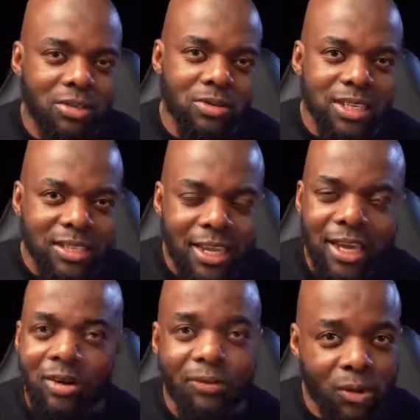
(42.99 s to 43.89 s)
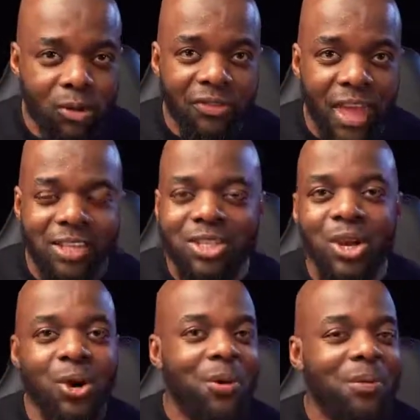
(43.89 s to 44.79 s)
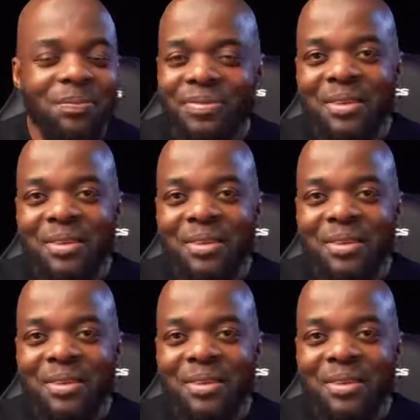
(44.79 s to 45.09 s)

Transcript: So they take care of all of that. So